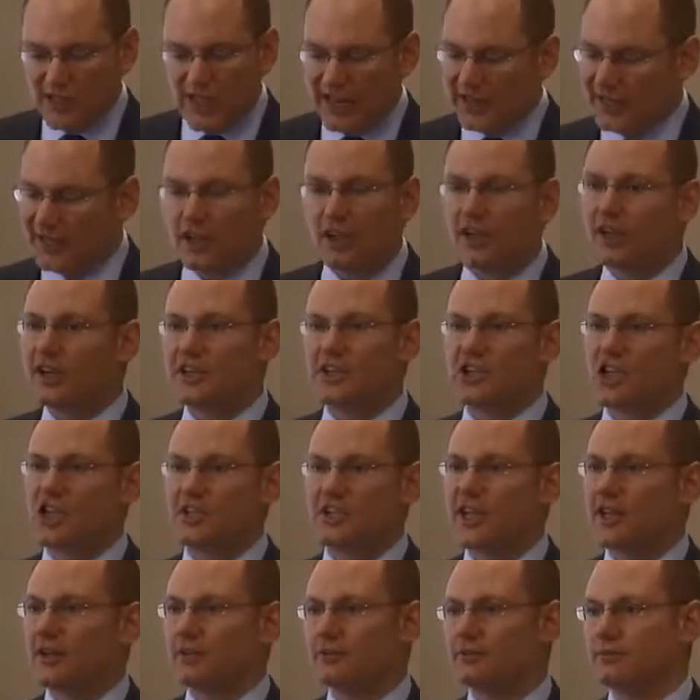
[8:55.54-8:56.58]
and it all got shut
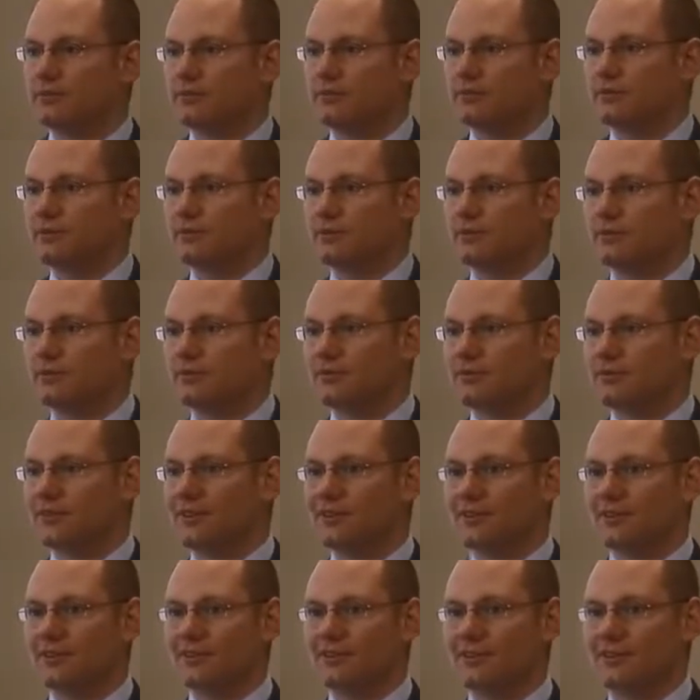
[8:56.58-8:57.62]
down.
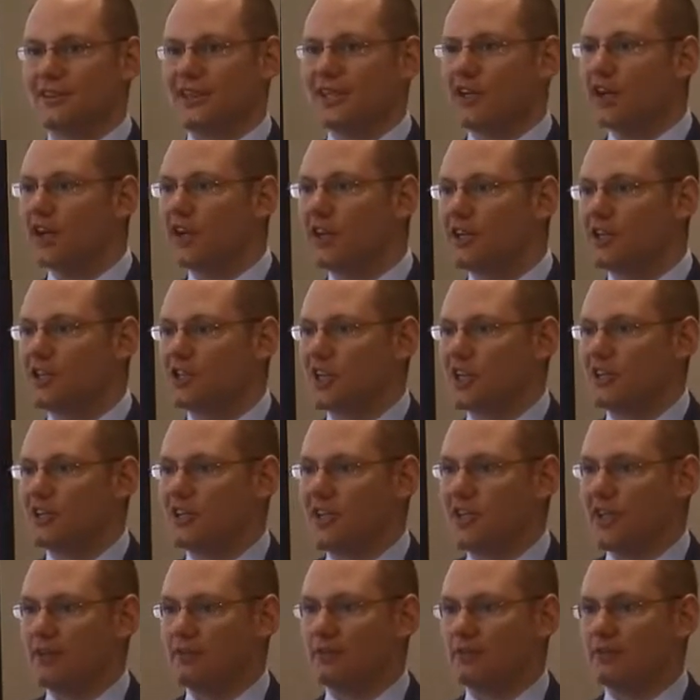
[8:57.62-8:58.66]
It all got shut
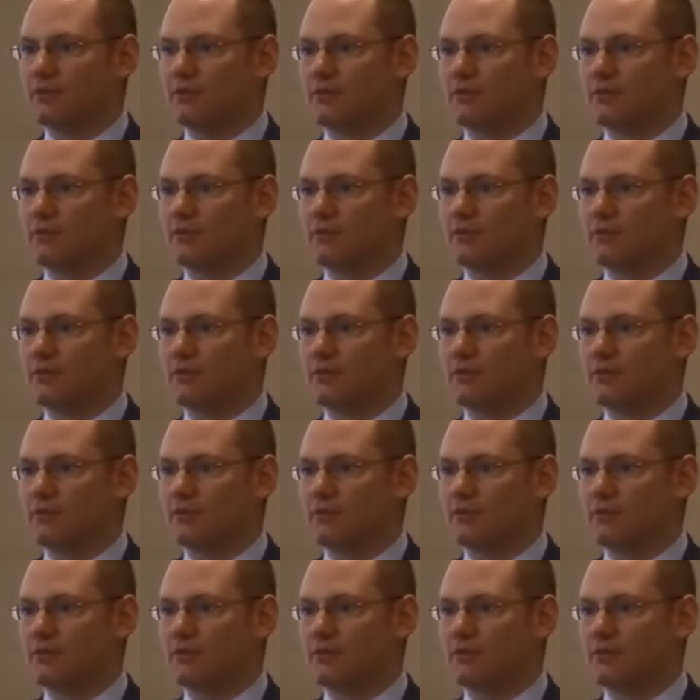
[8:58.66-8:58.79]
down